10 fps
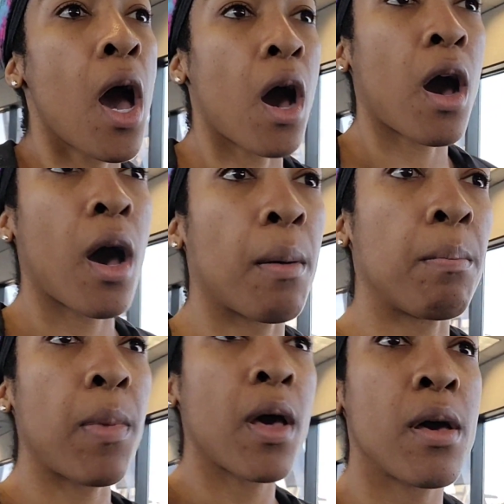
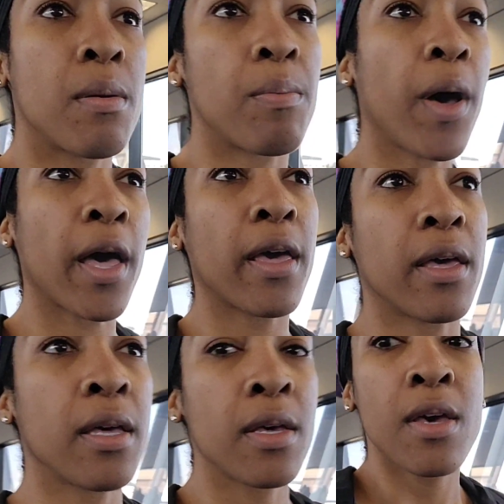But
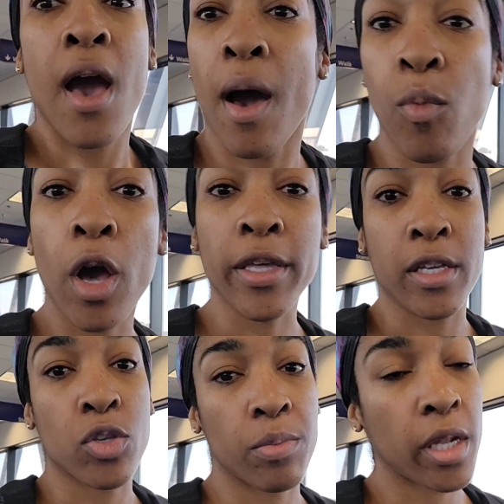I'm
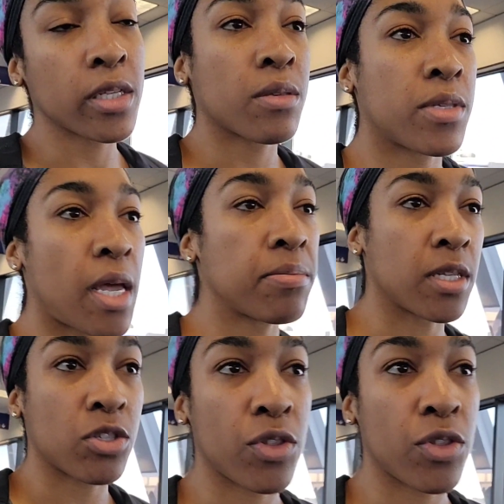walking, so I'm getting some steps in,